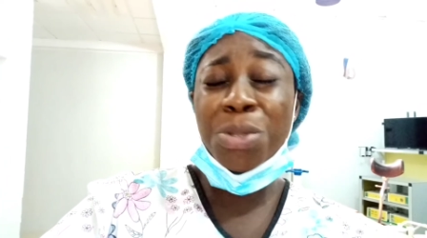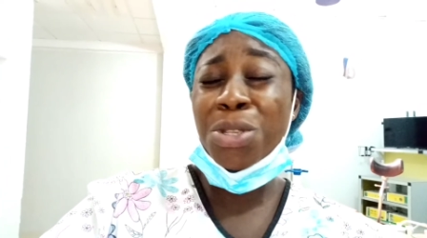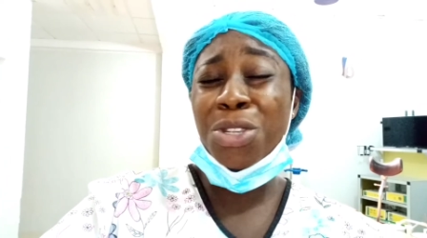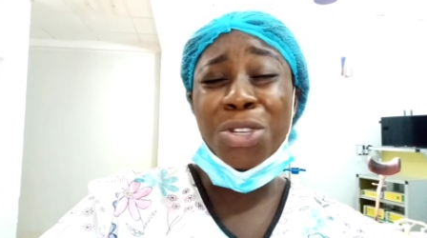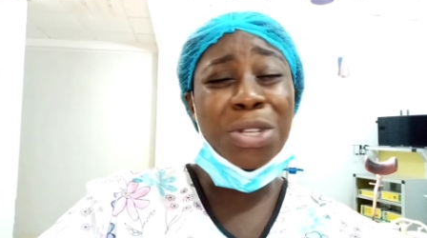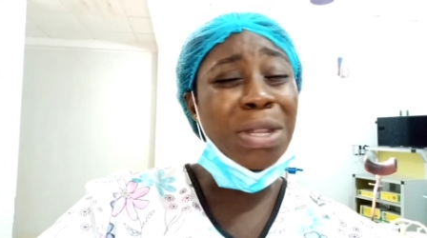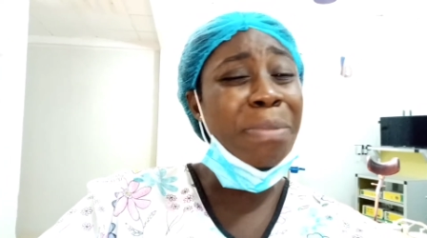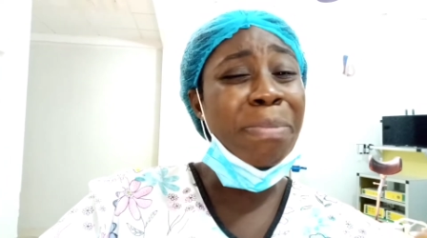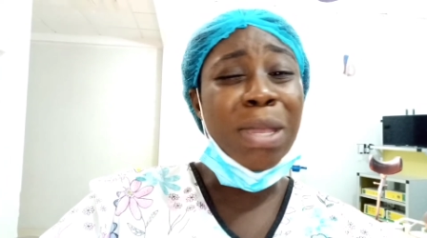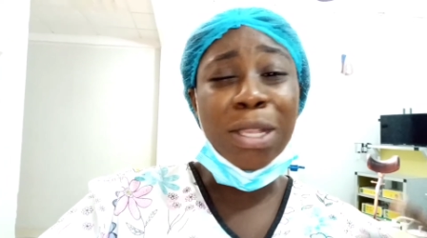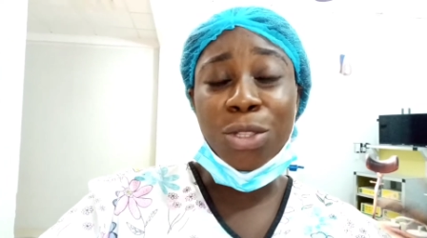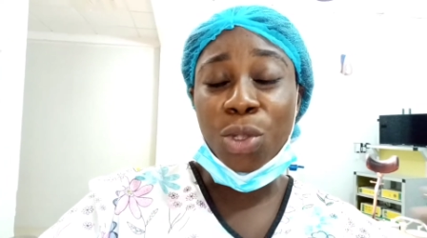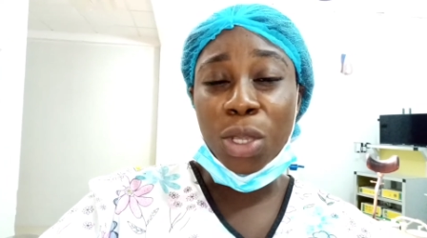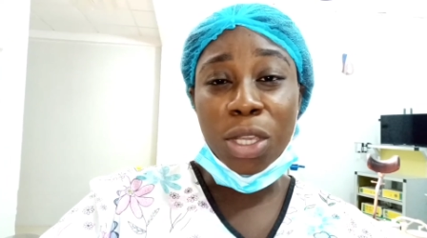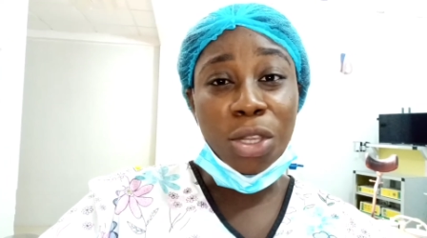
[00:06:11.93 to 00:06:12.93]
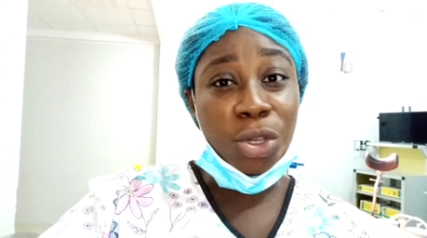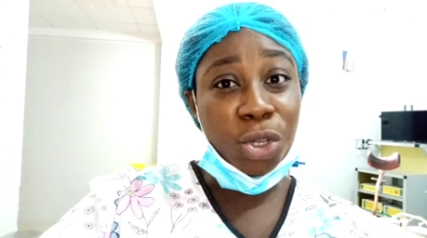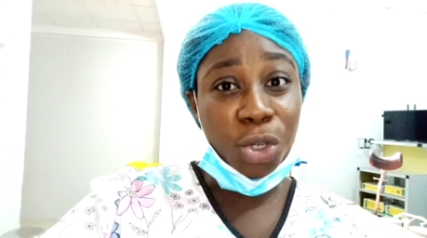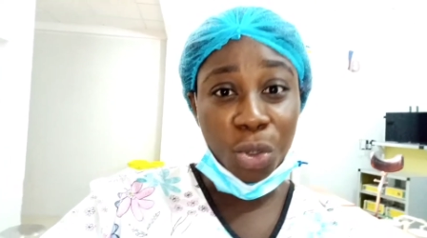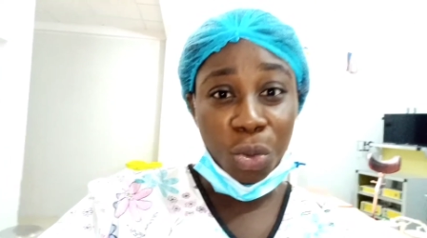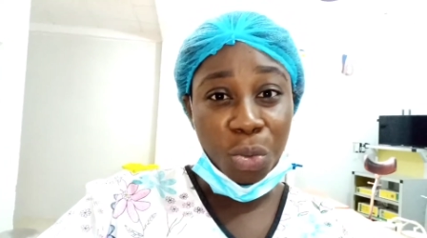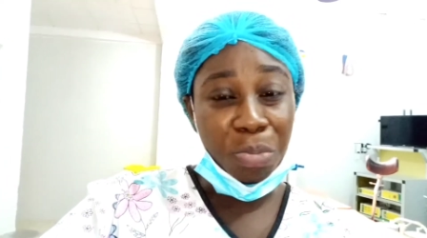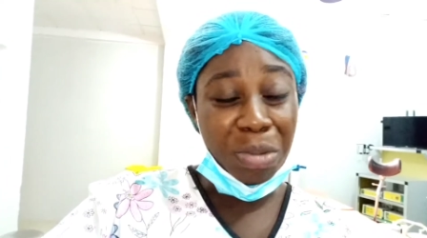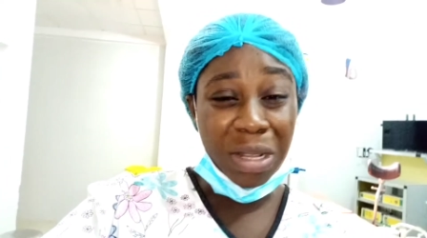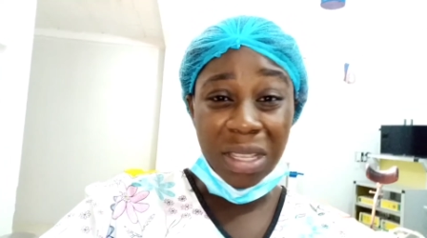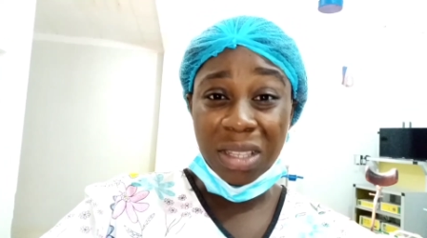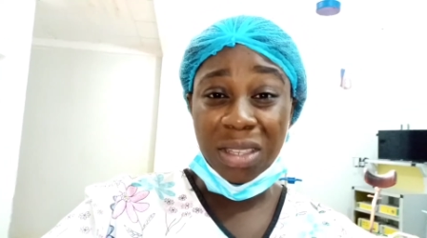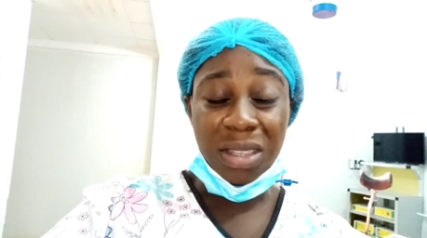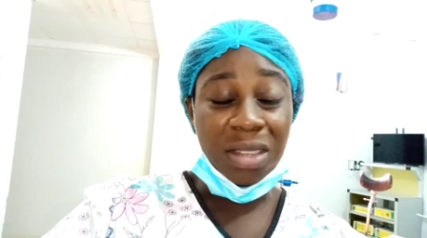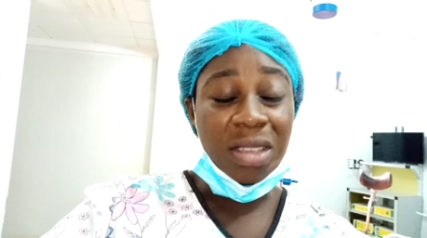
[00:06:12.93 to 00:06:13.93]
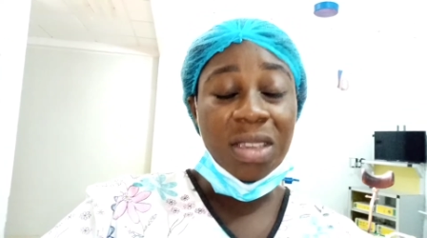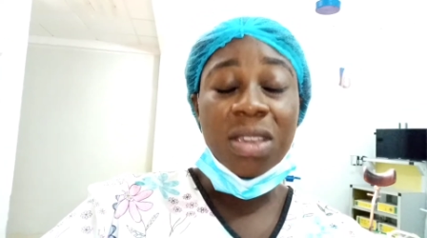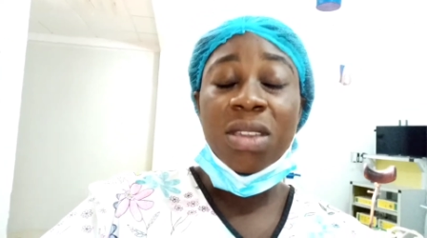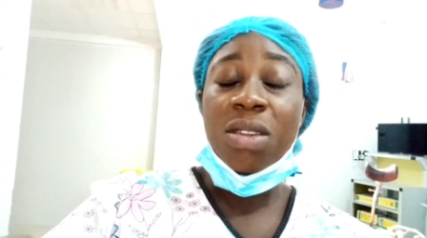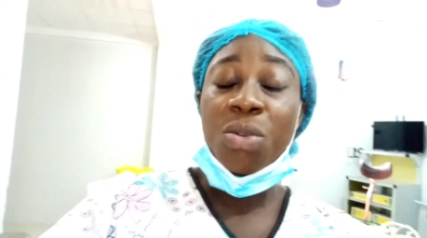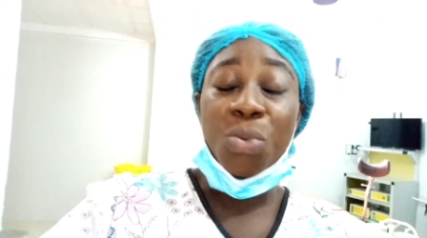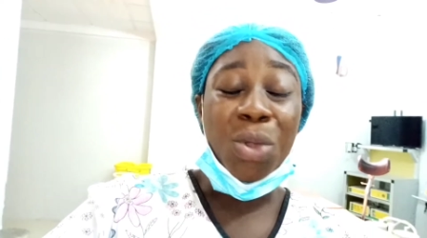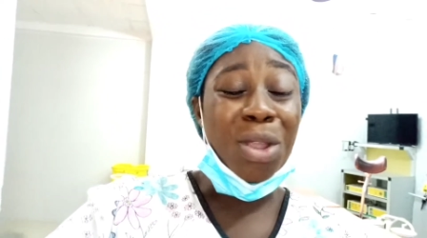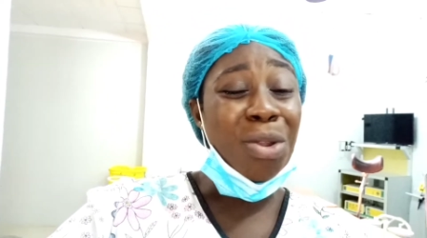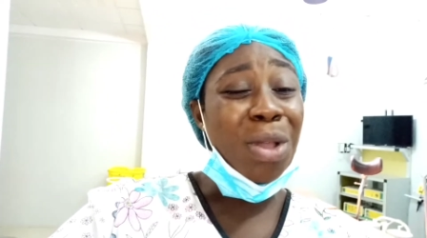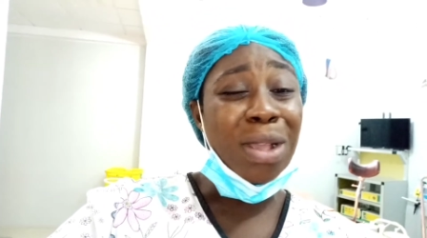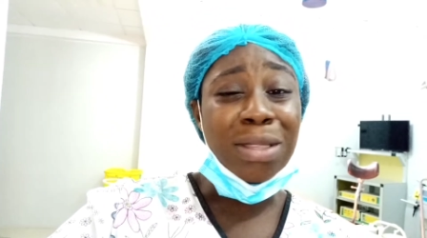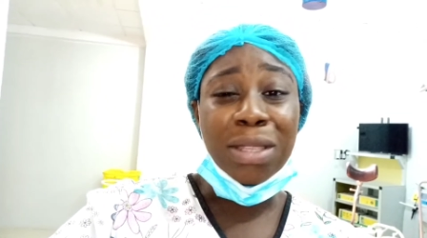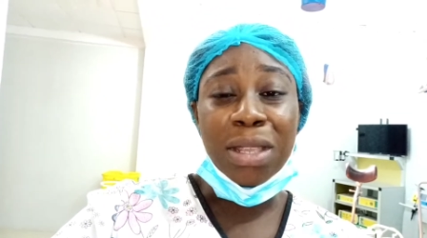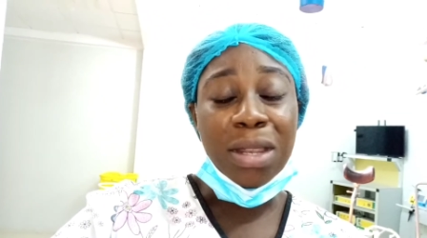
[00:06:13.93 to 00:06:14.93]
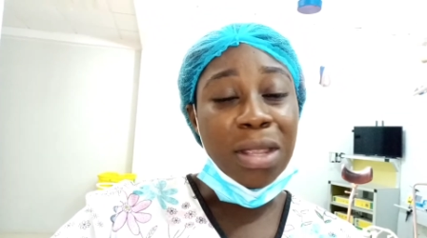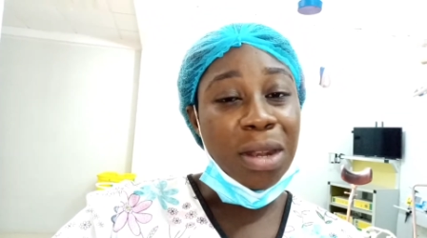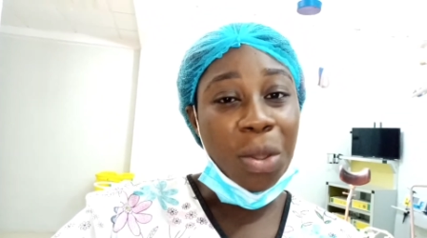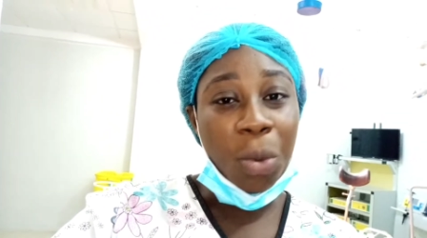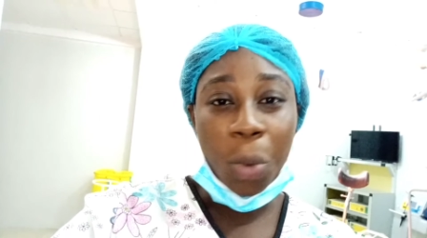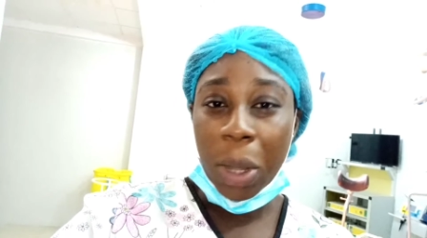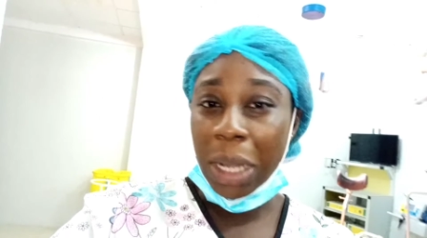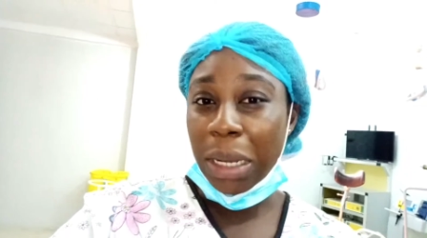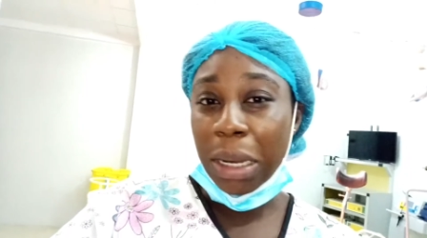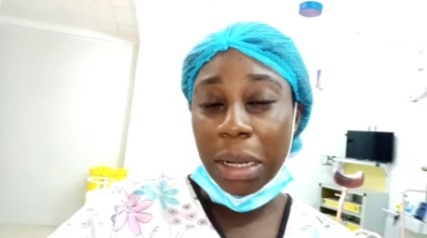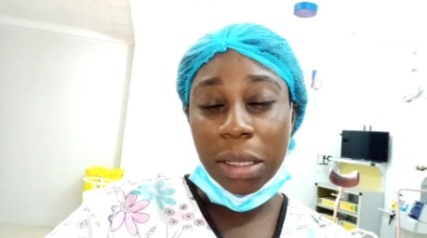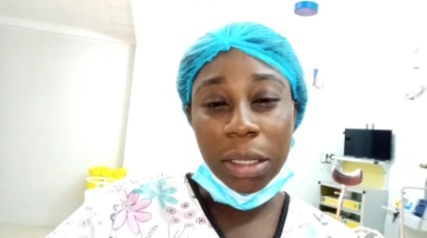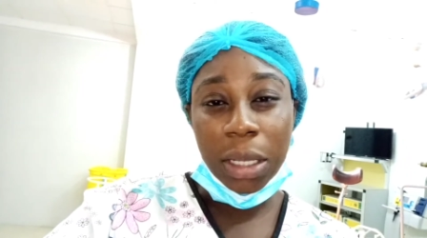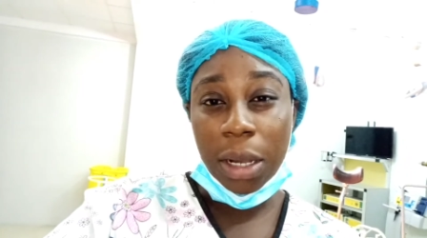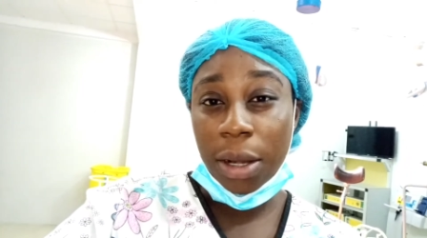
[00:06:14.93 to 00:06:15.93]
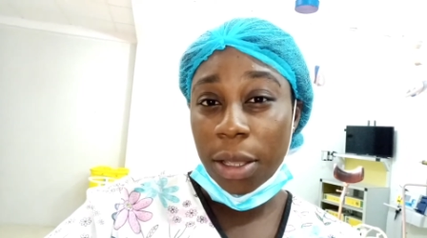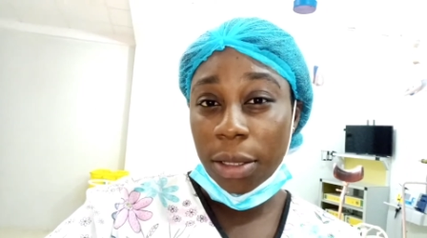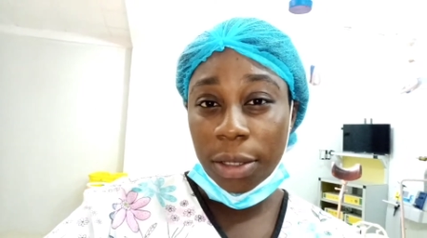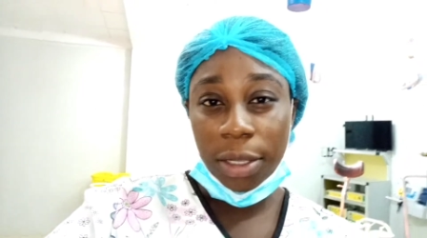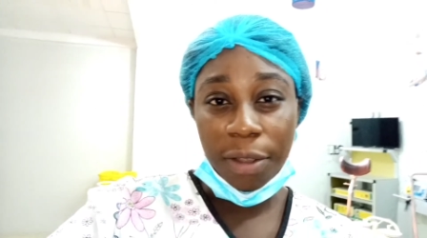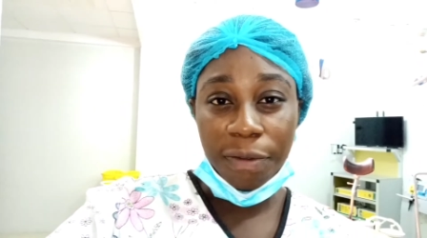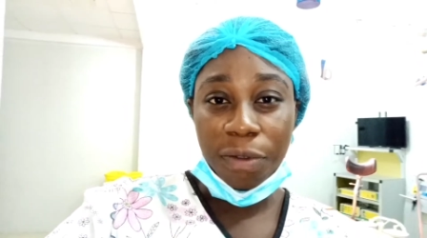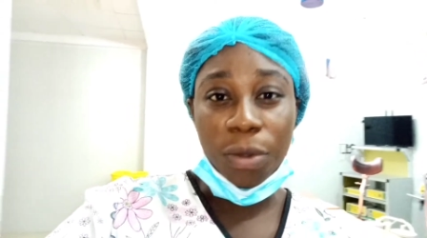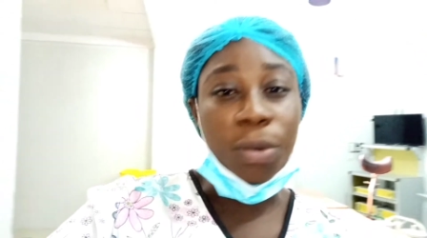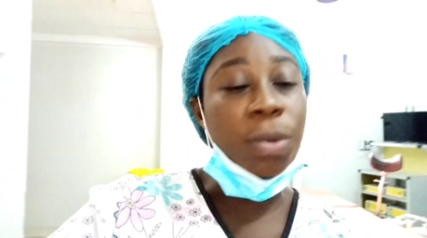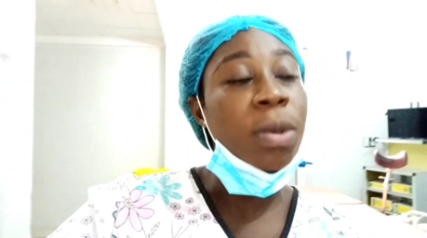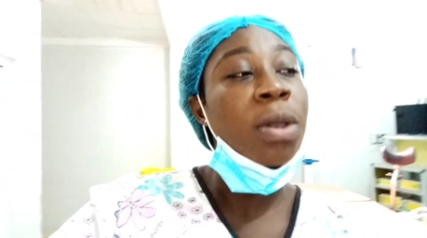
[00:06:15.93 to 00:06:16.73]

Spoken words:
Shouldn't be a talking shoe, please. We are not attending a wedding, it's an interview.